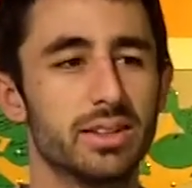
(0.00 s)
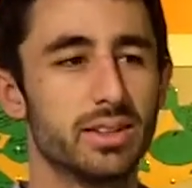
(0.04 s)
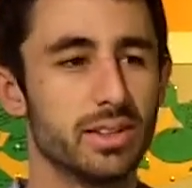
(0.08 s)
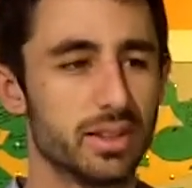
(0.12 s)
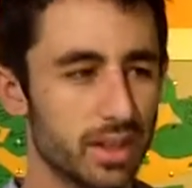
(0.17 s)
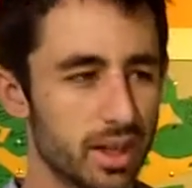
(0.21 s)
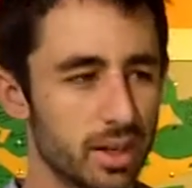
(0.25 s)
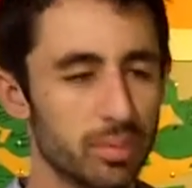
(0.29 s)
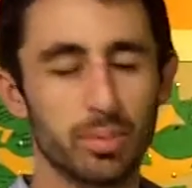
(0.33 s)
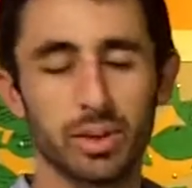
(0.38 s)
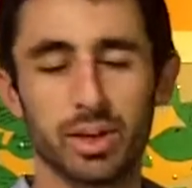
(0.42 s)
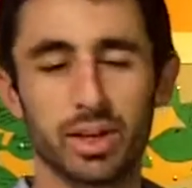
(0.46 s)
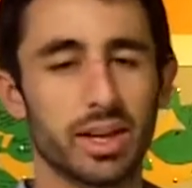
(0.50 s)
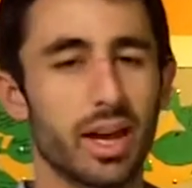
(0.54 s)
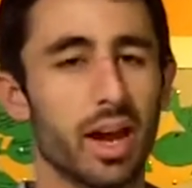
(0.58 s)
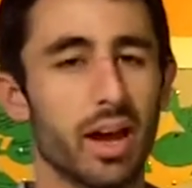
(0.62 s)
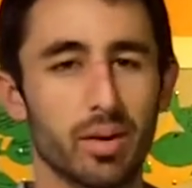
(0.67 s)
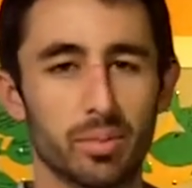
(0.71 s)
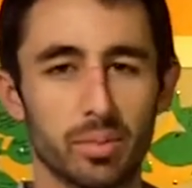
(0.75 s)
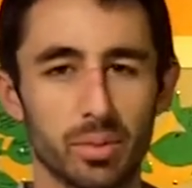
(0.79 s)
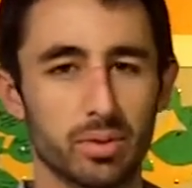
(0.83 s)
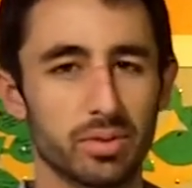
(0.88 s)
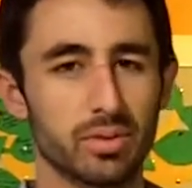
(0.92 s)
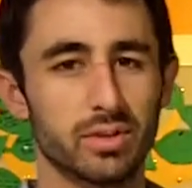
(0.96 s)
to keep me
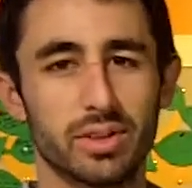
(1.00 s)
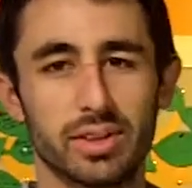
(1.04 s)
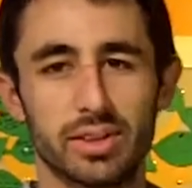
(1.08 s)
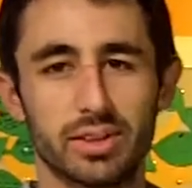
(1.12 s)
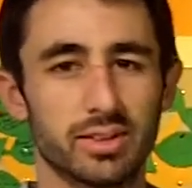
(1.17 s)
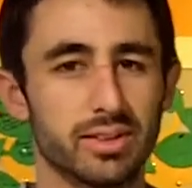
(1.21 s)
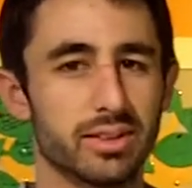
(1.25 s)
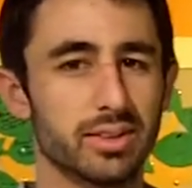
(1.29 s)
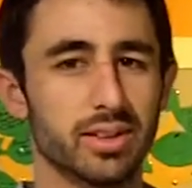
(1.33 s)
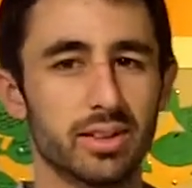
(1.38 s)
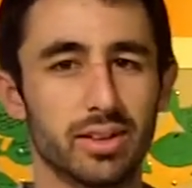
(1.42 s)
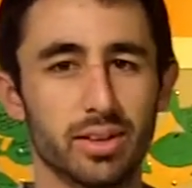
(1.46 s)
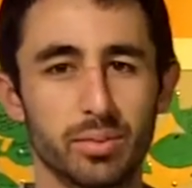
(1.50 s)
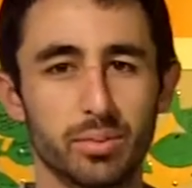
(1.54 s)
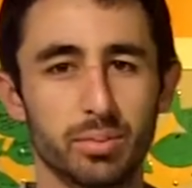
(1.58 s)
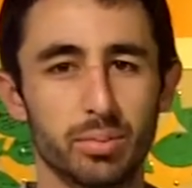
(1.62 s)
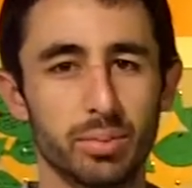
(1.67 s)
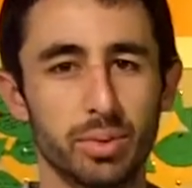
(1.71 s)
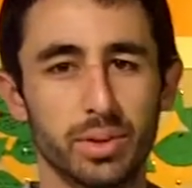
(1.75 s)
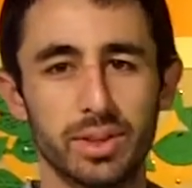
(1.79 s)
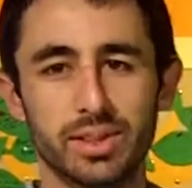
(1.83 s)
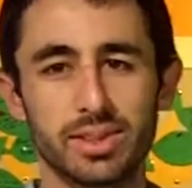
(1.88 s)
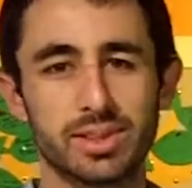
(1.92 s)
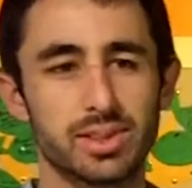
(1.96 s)
accountable and to
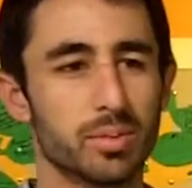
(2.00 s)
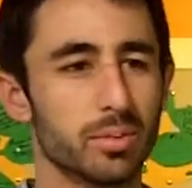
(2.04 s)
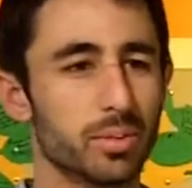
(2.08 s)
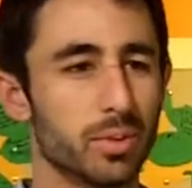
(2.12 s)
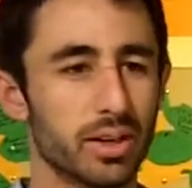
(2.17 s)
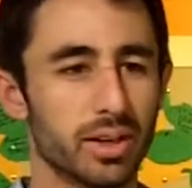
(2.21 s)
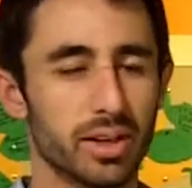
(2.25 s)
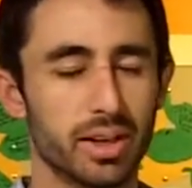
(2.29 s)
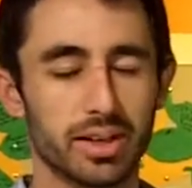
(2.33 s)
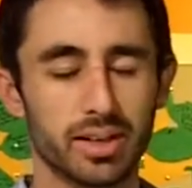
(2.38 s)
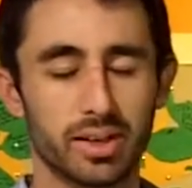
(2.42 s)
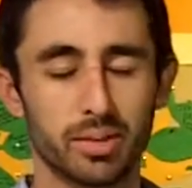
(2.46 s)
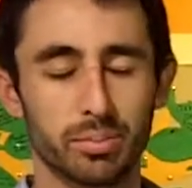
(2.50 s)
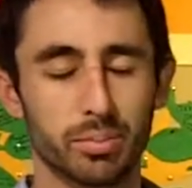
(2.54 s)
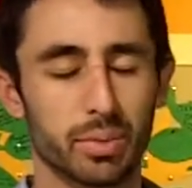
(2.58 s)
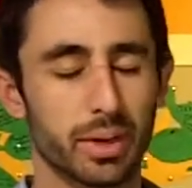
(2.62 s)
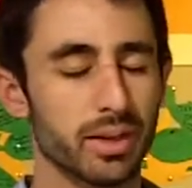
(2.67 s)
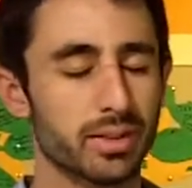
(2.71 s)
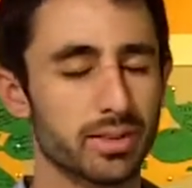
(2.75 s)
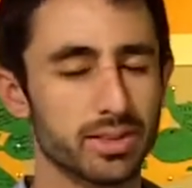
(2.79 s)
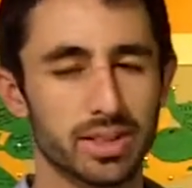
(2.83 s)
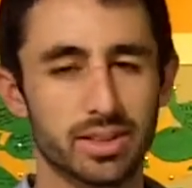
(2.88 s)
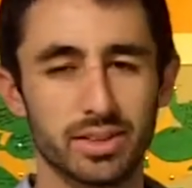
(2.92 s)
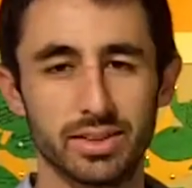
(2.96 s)
be somebody I can
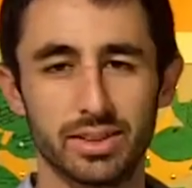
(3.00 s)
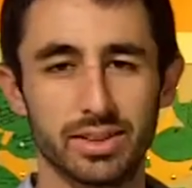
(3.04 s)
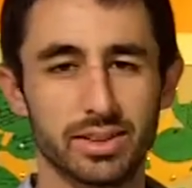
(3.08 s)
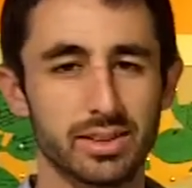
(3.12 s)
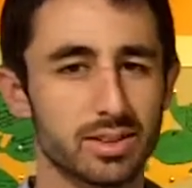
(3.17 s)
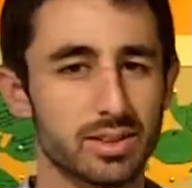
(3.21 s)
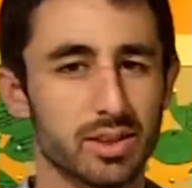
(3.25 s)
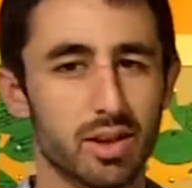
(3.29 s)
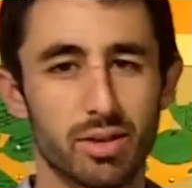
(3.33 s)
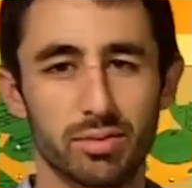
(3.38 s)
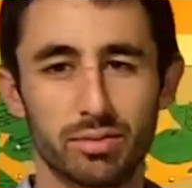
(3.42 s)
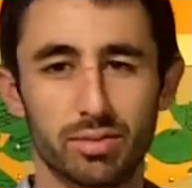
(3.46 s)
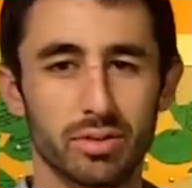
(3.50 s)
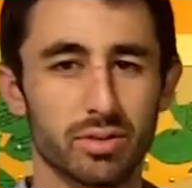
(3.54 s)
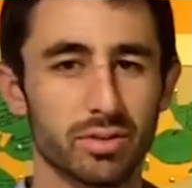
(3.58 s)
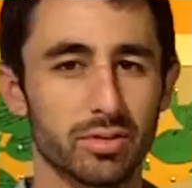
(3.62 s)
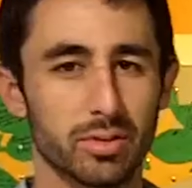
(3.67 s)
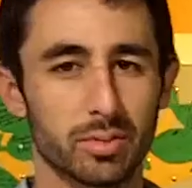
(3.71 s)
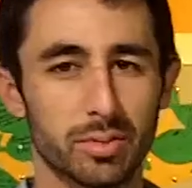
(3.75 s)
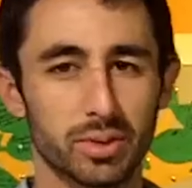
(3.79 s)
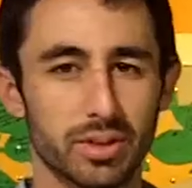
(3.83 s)
bounce ideas off of.